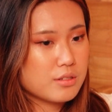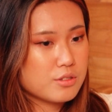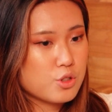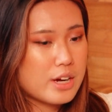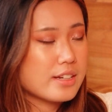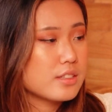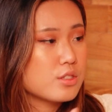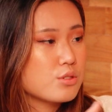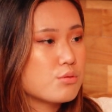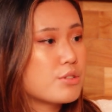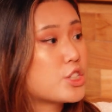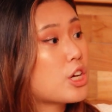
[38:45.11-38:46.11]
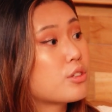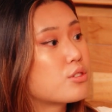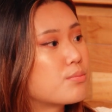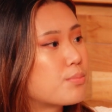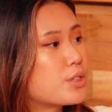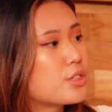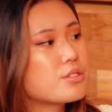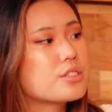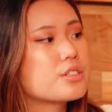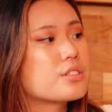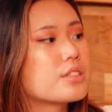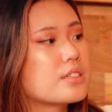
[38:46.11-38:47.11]
trying to reach out to
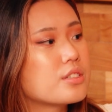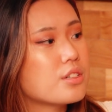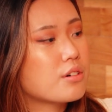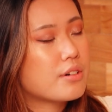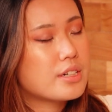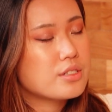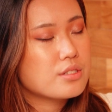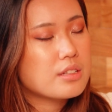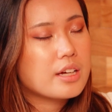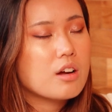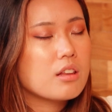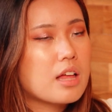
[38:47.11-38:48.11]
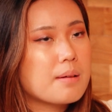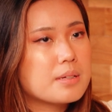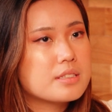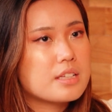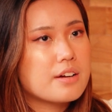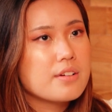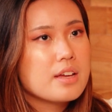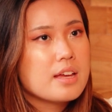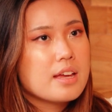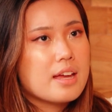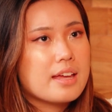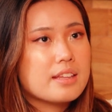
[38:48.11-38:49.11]
producers and songwriters to like collab and stuff.
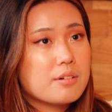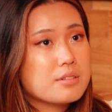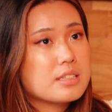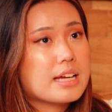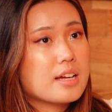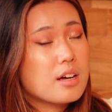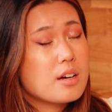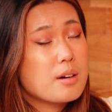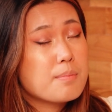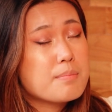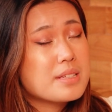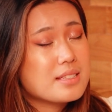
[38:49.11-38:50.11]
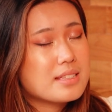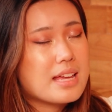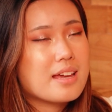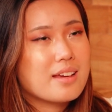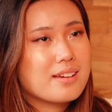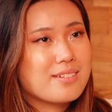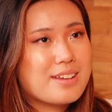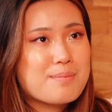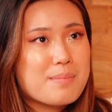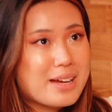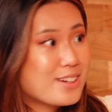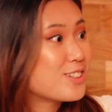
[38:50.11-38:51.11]
And that was like a mistake
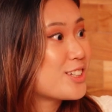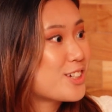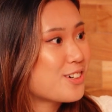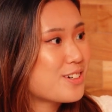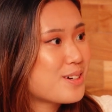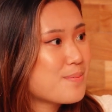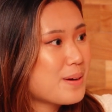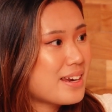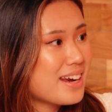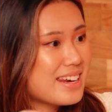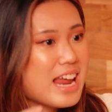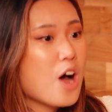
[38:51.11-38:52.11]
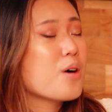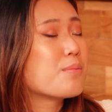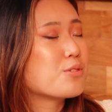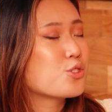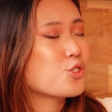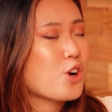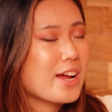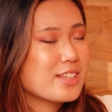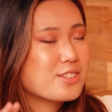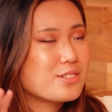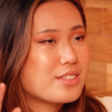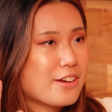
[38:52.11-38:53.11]
in my early career. But now I'm
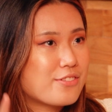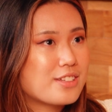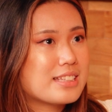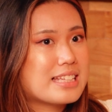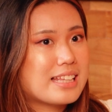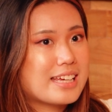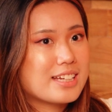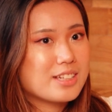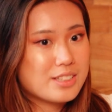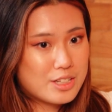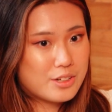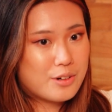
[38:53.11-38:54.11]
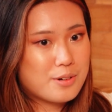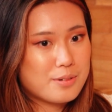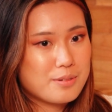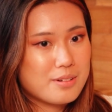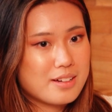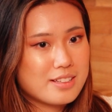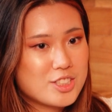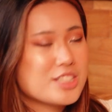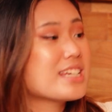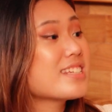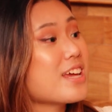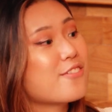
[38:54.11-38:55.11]
trying to definitely like,
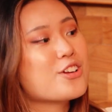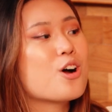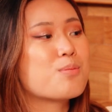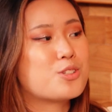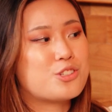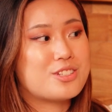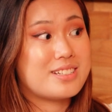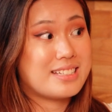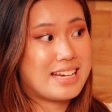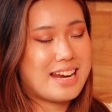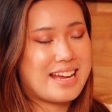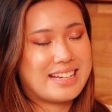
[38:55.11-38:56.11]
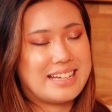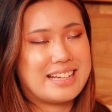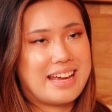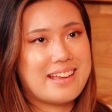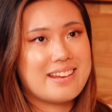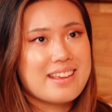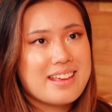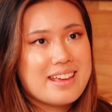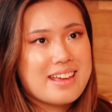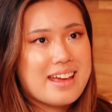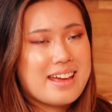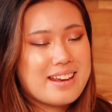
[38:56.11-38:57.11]
seize every opportunity that I can get.
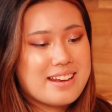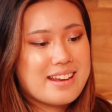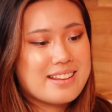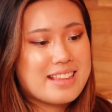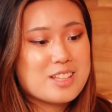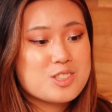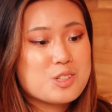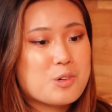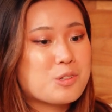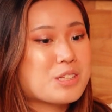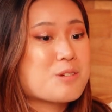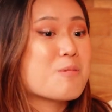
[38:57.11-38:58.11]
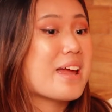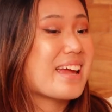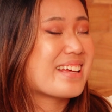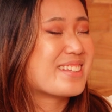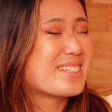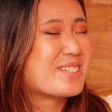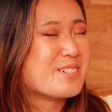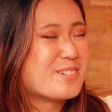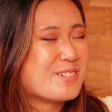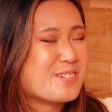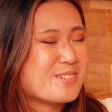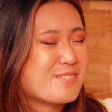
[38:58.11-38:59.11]
And that's the only way
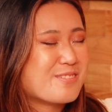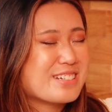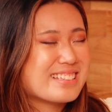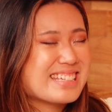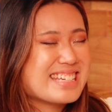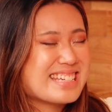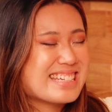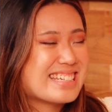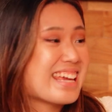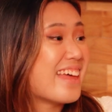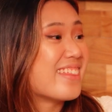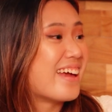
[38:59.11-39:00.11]
to really get